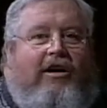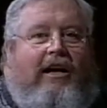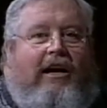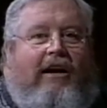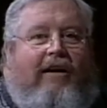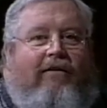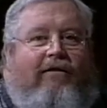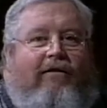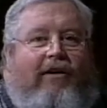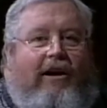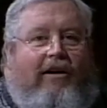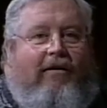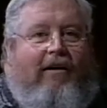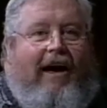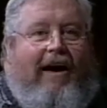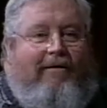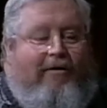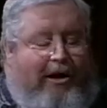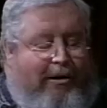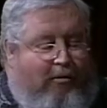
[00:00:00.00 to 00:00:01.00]
And if you
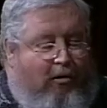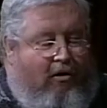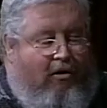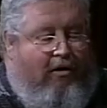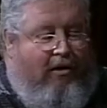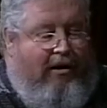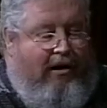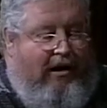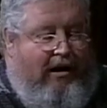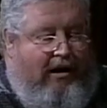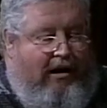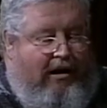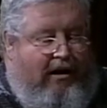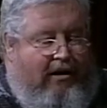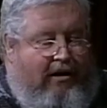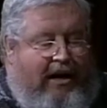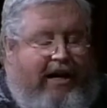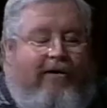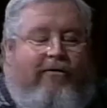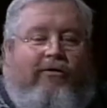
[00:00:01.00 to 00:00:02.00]
have any more
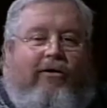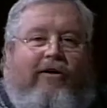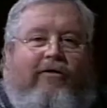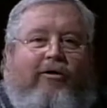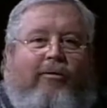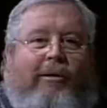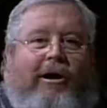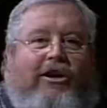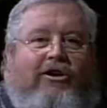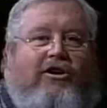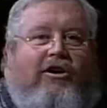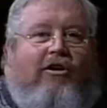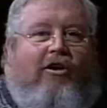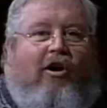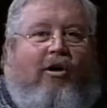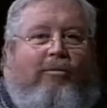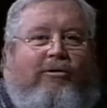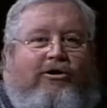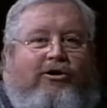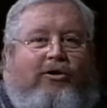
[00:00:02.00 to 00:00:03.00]
need for information,
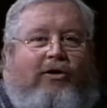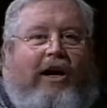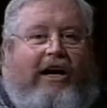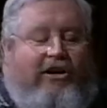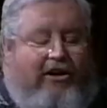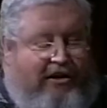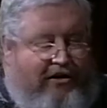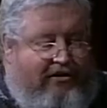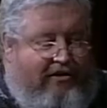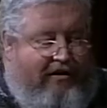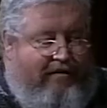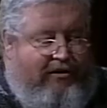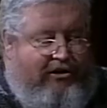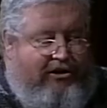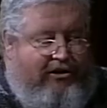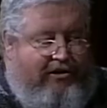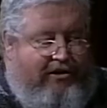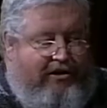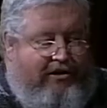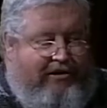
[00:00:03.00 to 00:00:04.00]
call Missoula Aging
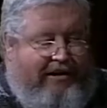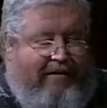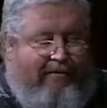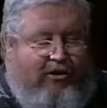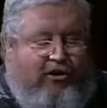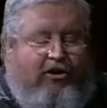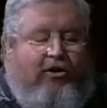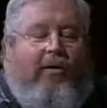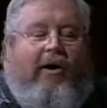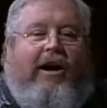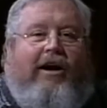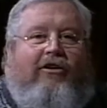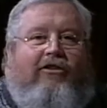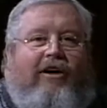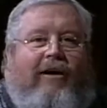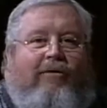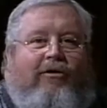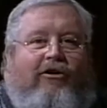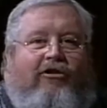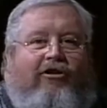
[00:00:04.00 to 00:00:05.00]
Services at
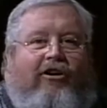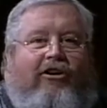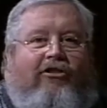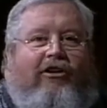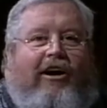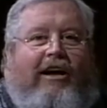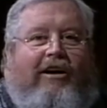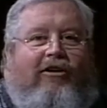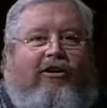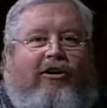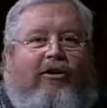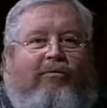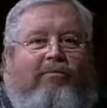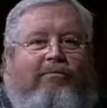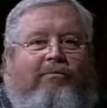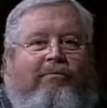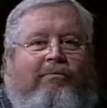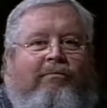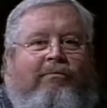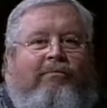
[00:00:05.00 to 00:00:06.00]
728-7682.
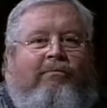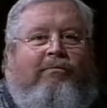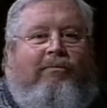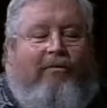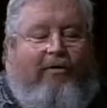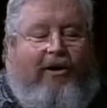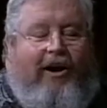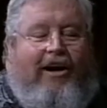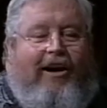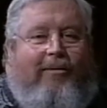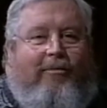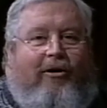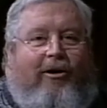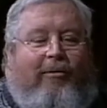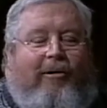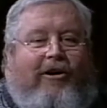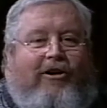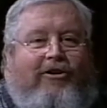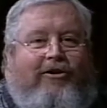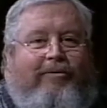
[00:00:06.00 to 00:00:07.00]
Thank you very
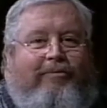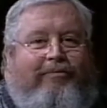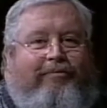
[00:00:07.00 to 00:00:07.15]
much.